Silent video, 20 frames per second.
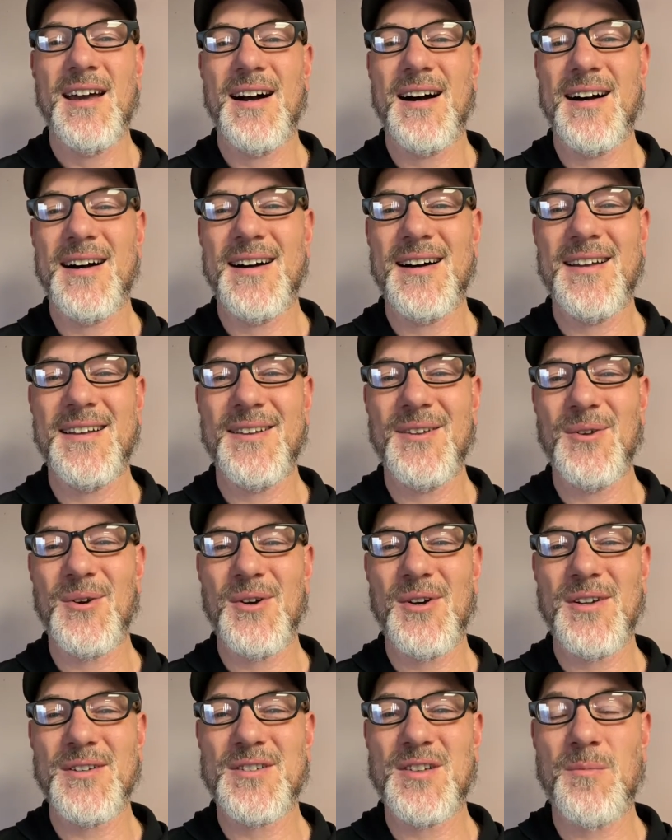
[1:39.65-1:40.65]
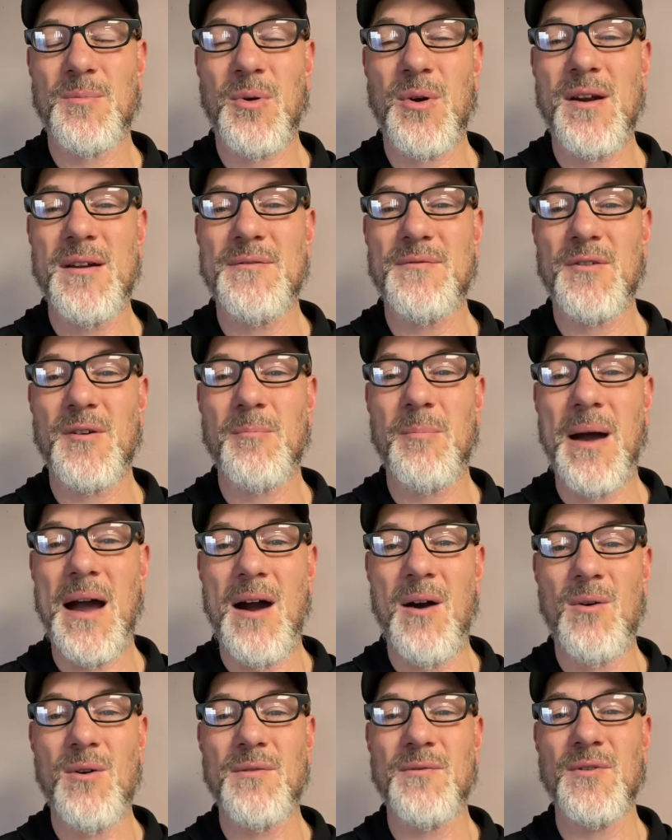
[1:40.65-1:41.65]
Uh, Lord, to pray for
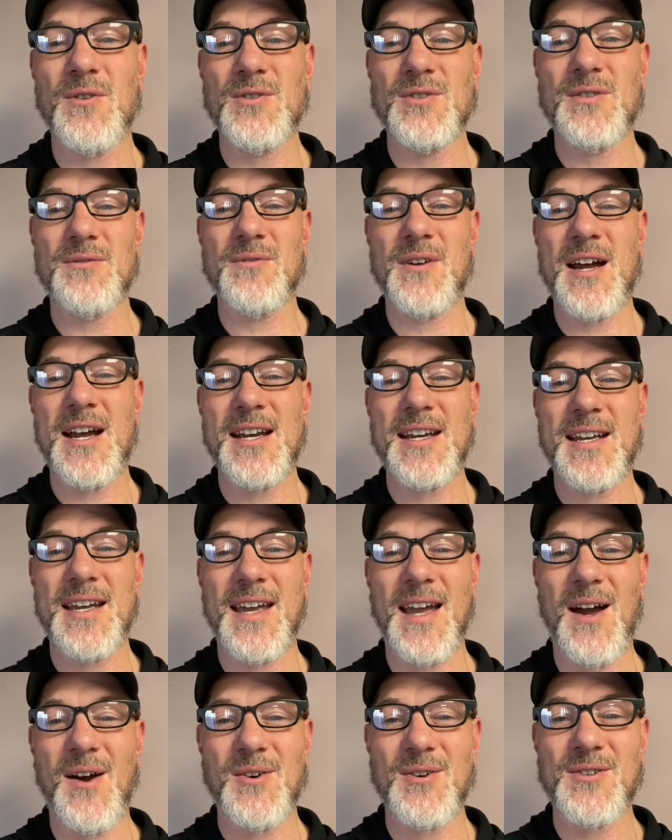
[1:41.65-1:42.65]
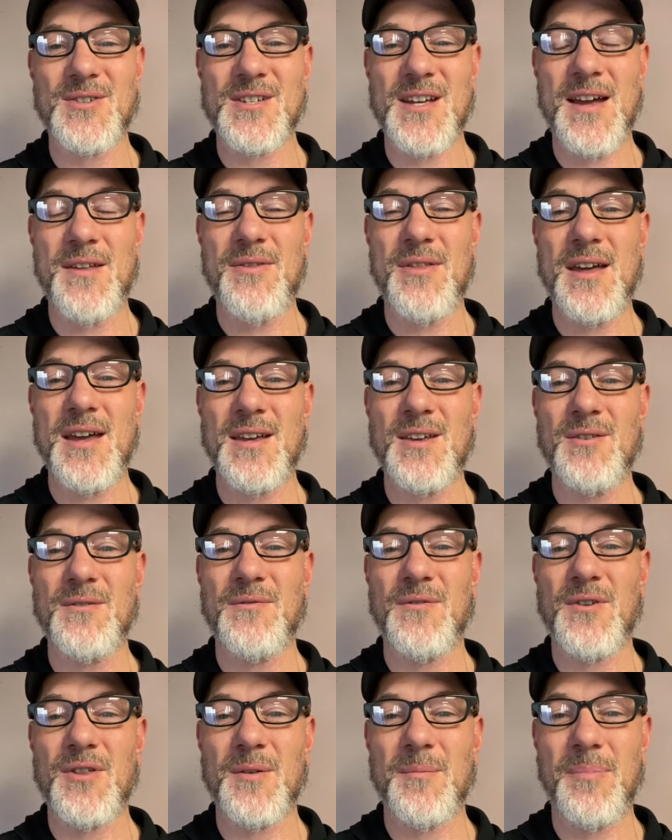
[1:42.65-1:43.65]
powerful divine encounters. I thank you
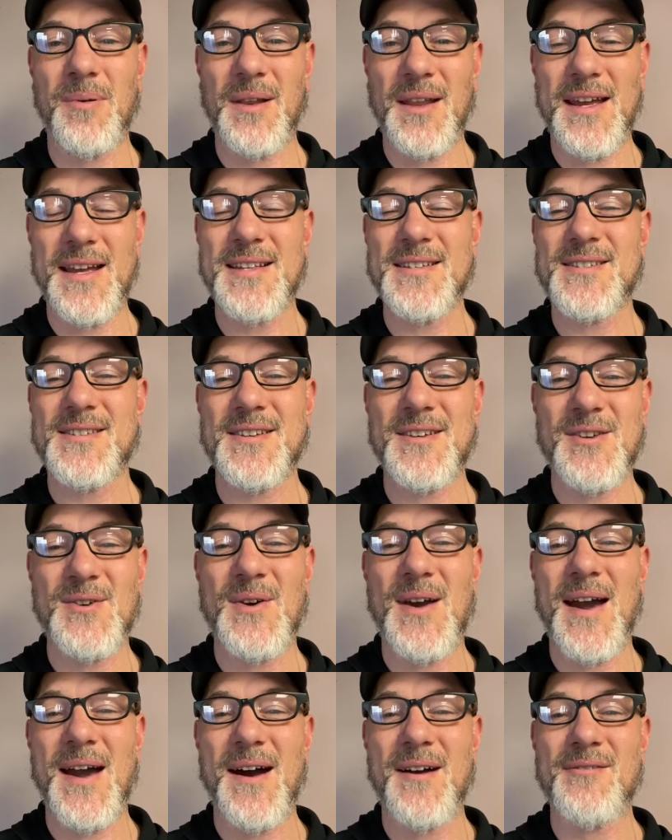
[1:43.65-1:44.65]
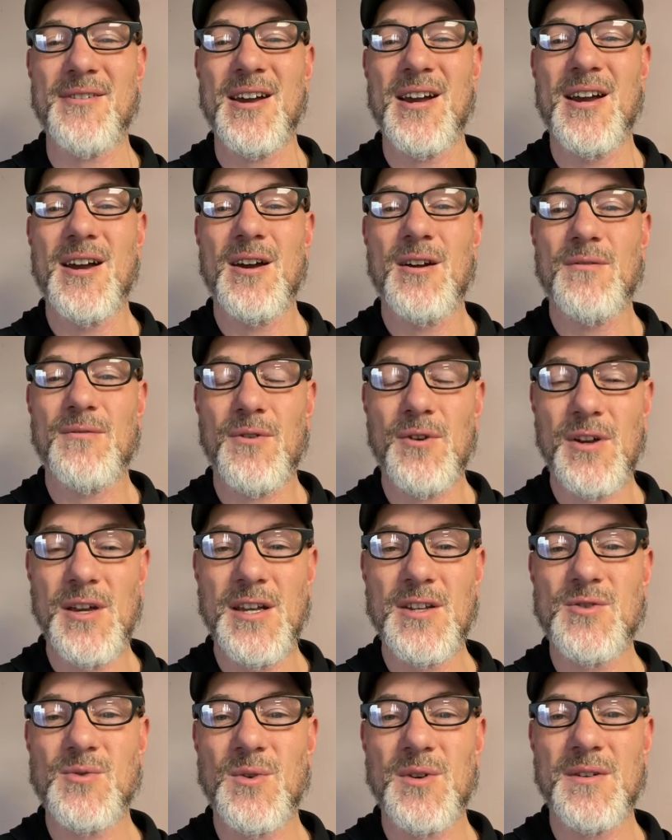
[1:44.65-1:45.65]
for the plans that you have for
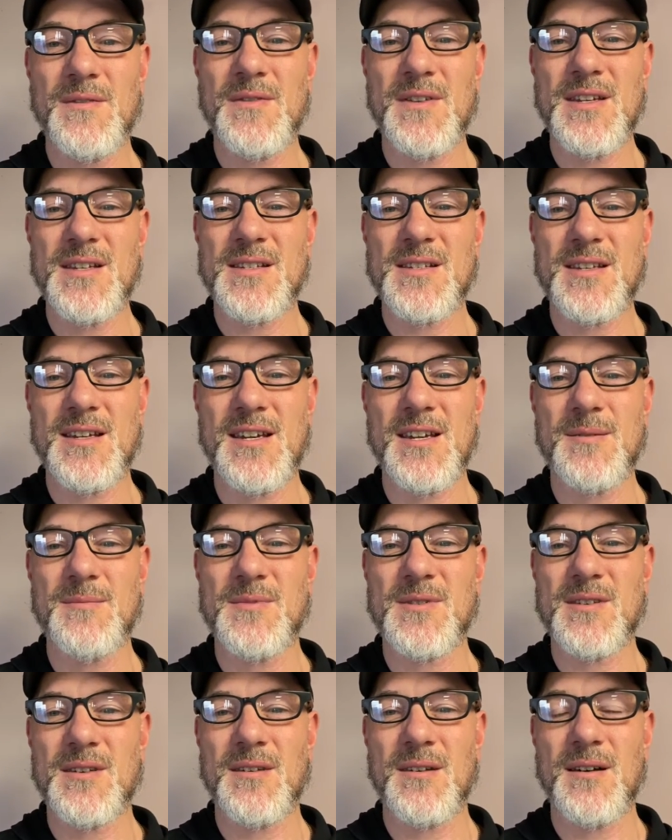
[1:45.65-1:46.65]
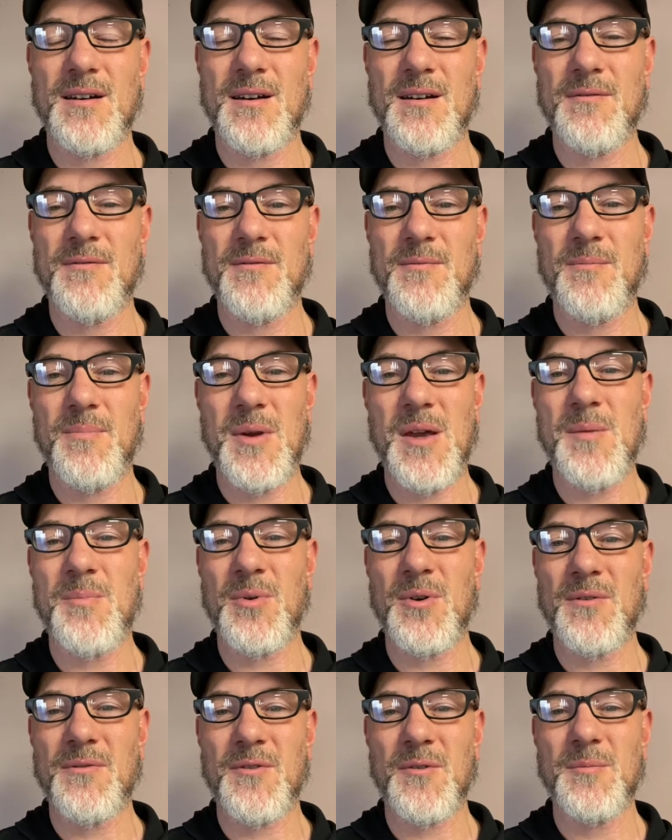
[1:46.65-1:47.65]
each one of these teams uh, of
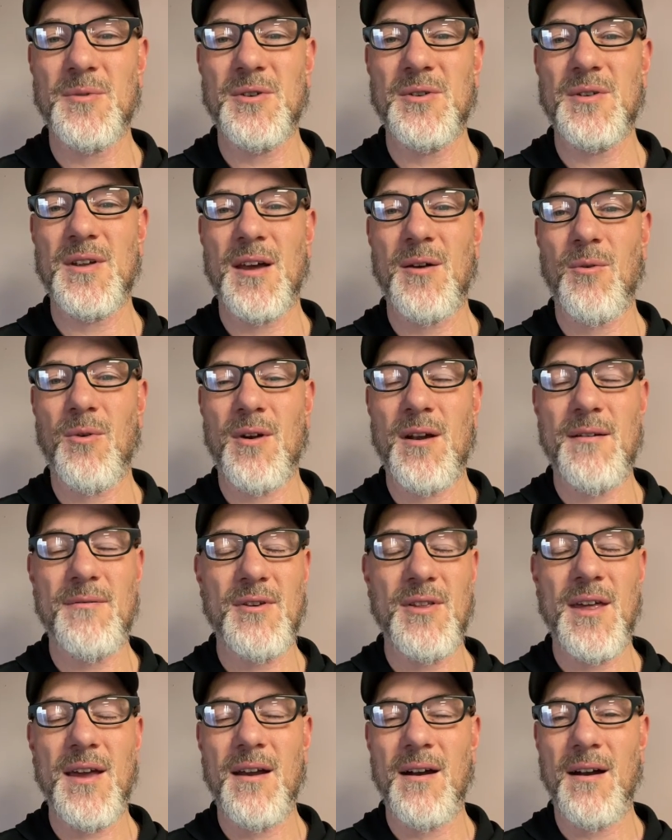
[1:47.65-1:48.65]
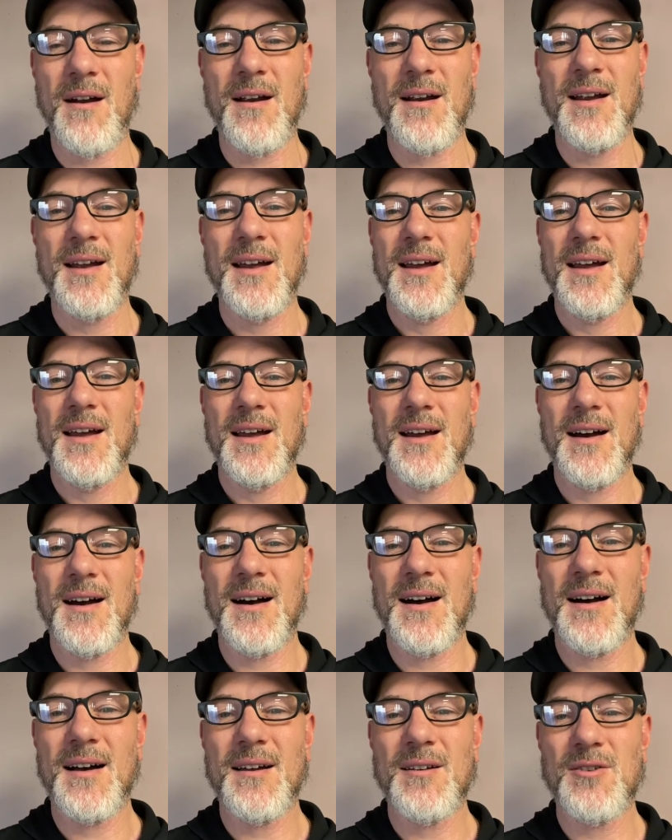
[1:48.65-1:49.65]
people from New Day, wherever they are,
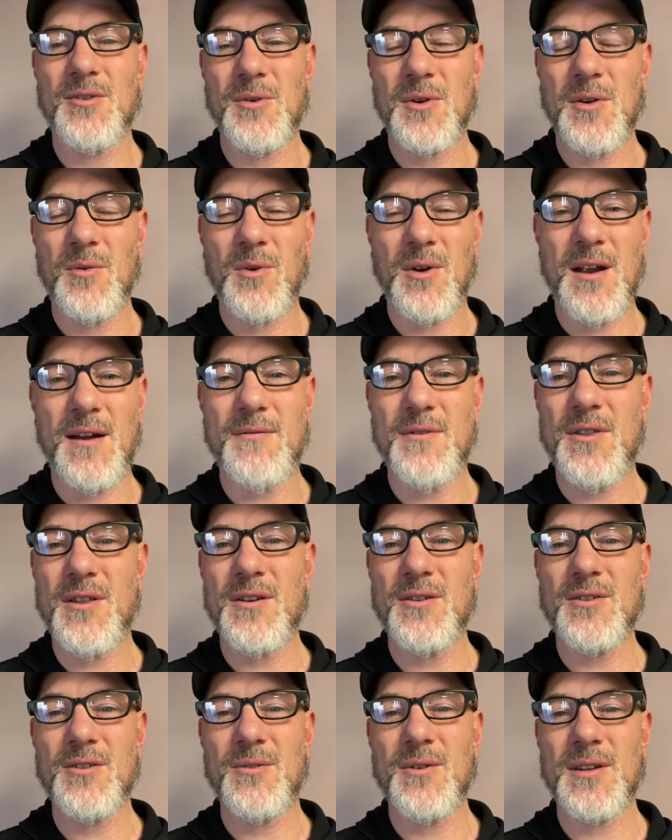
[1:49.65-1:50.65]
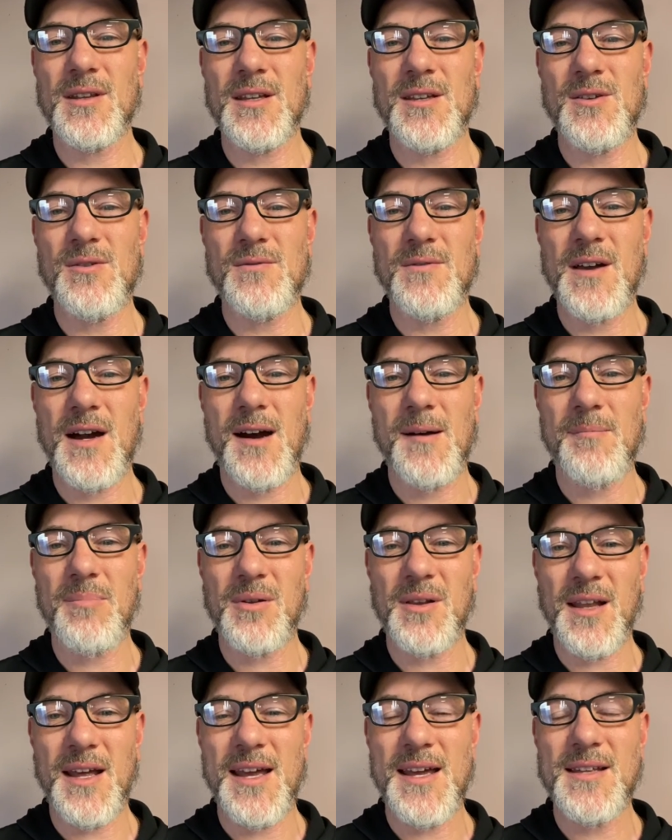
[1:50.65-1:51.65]
uh, doing whatever they're doing, that you've got
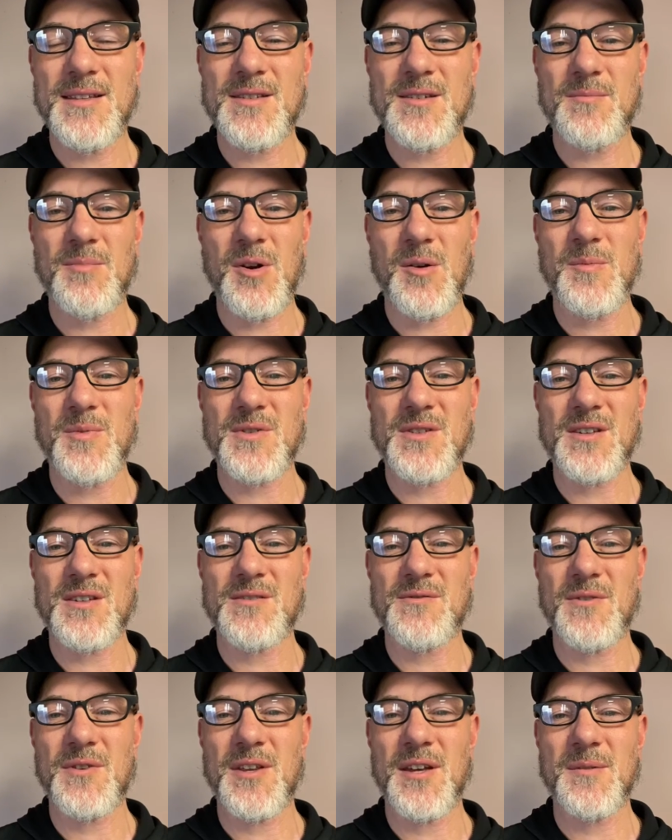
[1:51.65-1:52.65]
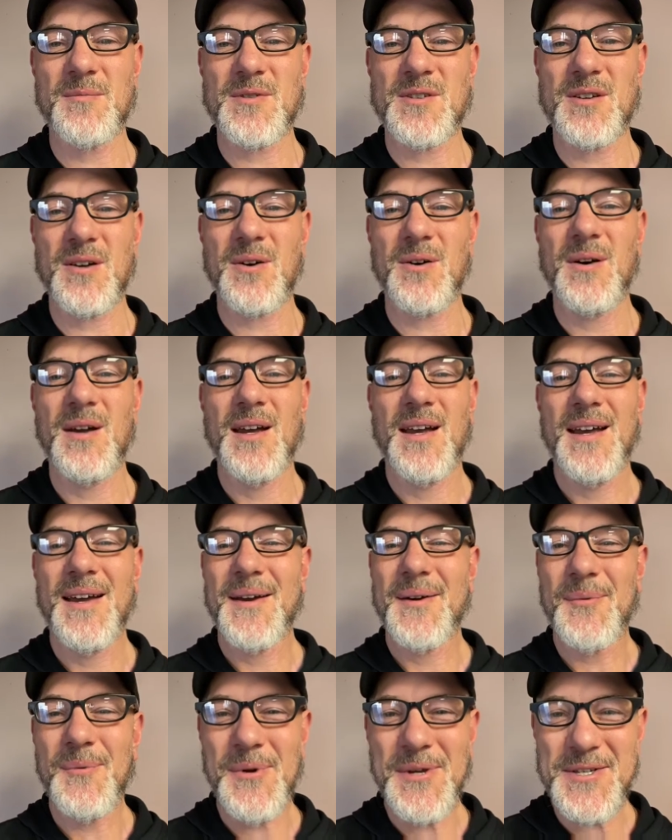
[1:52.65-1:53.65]
plans and purposes for them. So
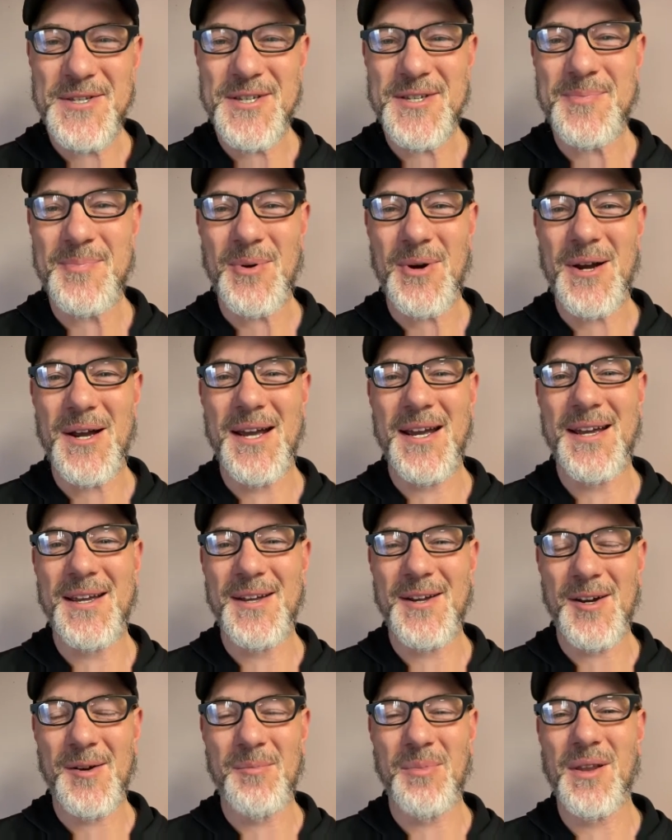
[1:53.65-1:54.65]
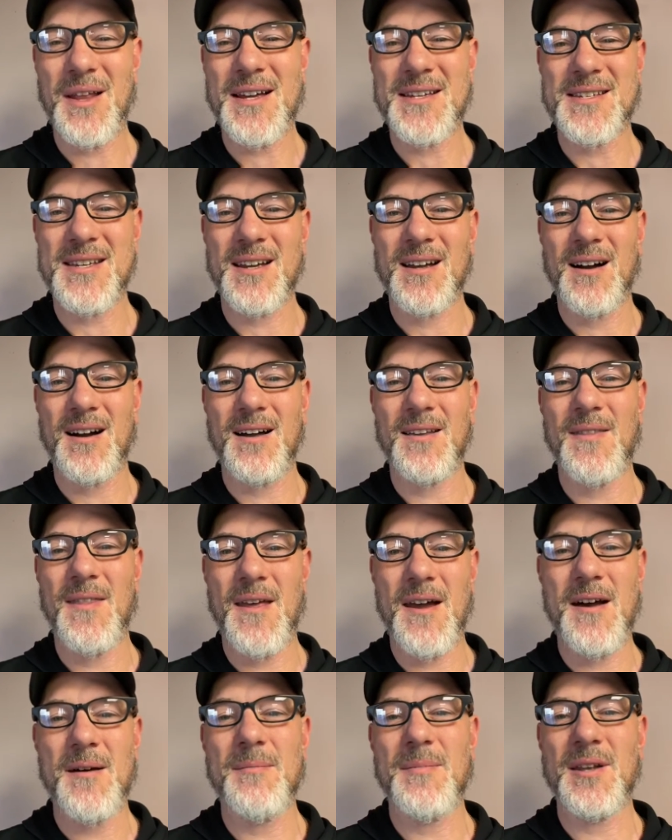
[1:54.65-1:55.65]
we just pray your blessing on
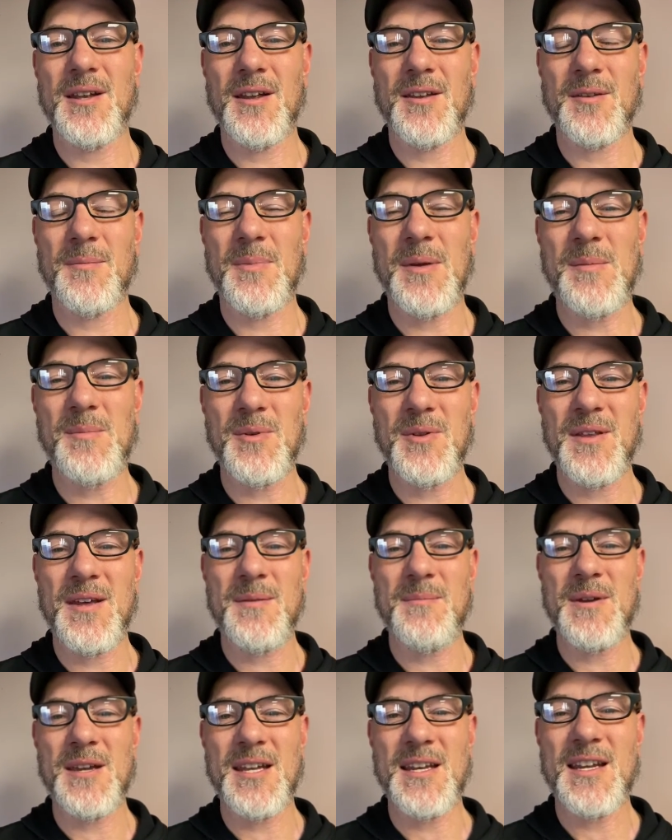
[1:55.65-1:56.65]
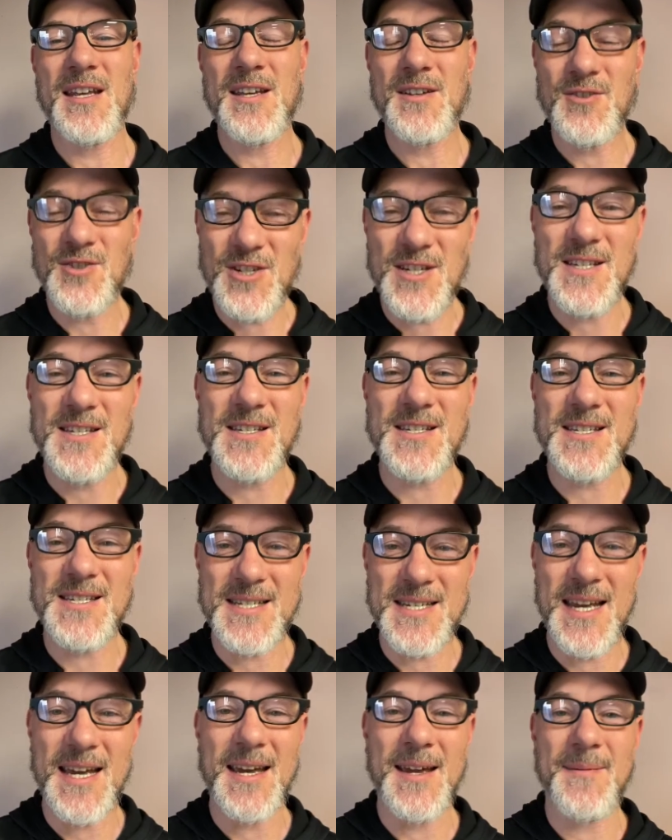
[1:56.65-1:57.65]
them and on the people they meet. In
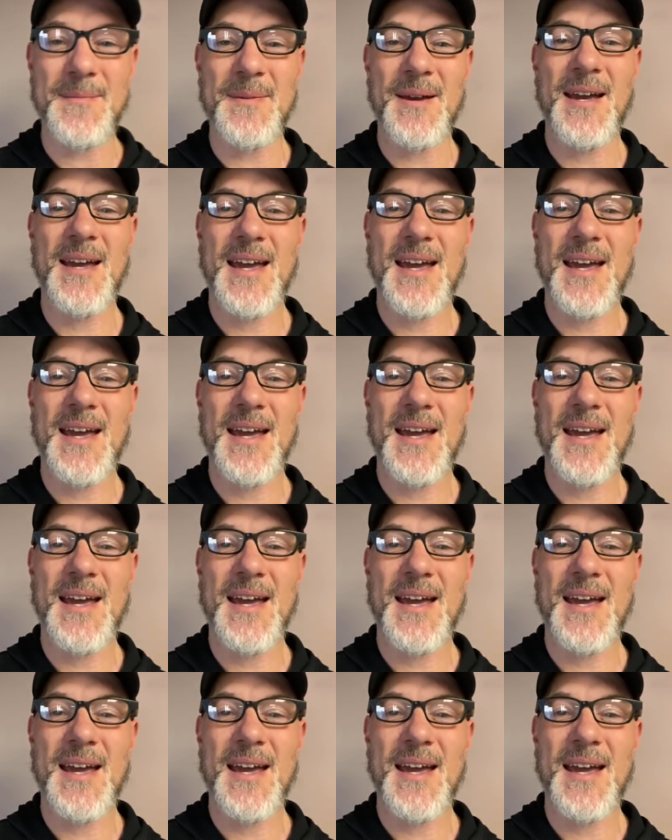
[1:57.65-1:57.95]
Jesus' name.